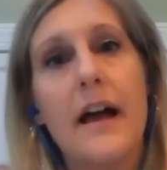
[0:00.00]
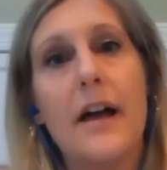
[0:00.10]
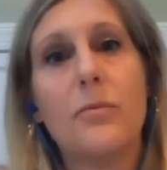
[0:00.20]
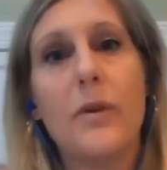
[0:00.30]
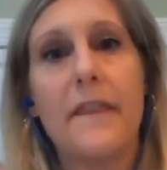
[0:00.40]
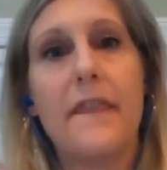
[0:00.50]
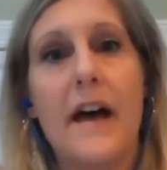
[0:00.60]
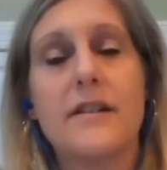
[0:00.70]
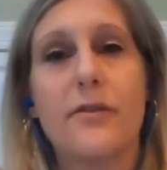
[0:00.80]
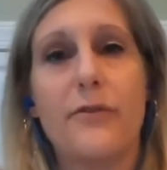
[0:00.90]
And with
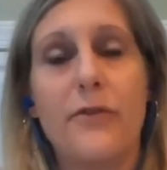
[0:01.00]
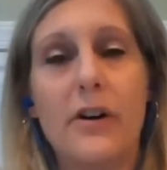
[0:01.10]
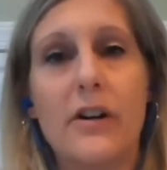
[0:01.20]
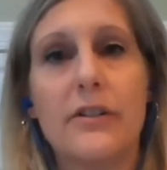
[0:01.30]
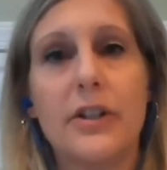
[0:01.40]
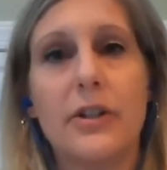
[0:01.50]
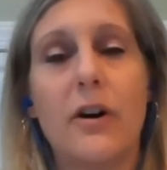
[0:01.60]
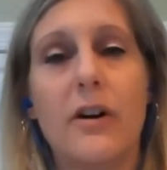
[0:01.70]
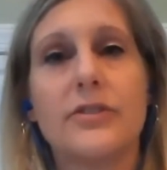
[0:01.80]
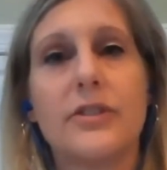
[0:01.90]
that deferral, you
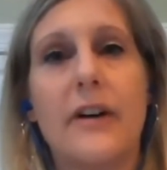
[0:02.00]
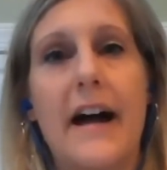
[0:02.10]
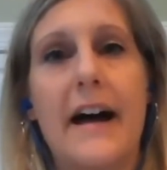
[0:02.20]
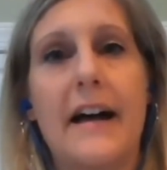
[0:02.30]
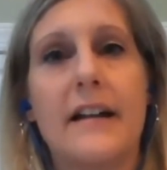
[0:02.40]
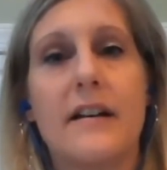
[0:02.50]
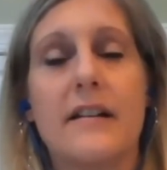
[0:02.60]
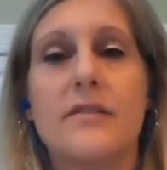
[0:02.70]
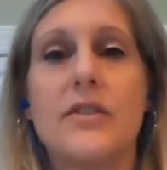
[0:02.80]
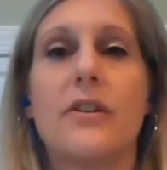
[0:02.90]
also had
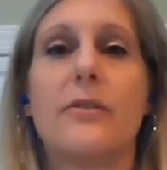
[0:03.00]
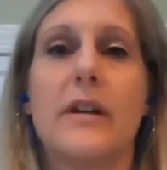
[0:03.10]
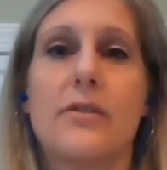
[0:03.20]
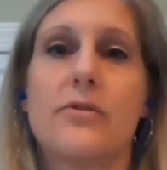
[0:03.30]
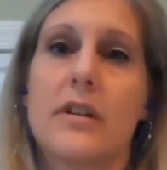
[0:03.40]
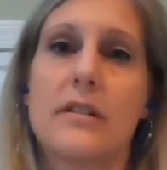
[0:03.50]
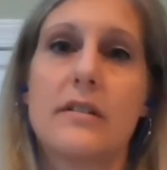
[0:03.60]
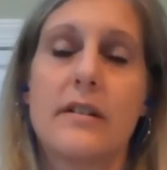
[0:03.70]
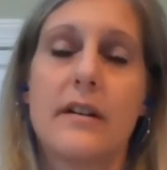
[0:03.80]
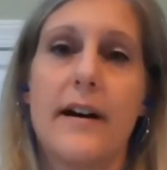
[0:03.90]
a zero
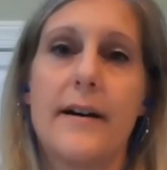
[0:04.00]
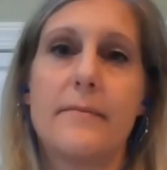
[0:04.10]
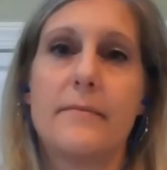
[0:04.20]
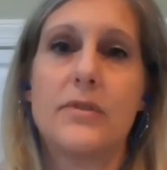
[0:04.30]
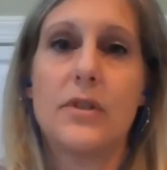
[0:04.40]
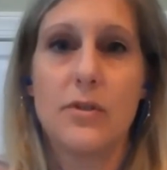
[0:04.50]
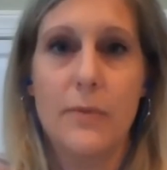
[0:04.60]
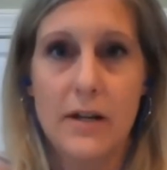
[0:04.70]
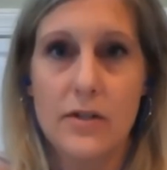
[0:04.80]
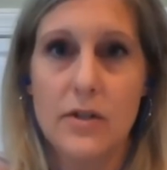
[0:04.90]
interest
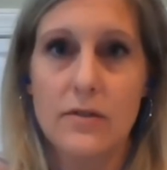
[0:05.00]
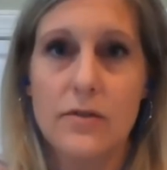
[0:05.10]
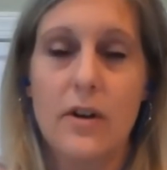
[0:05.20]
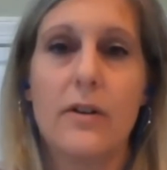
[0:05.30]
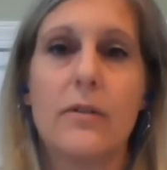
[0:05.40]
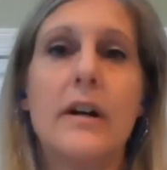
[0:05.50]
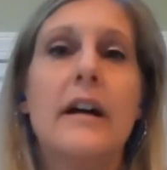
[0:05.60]
situation. So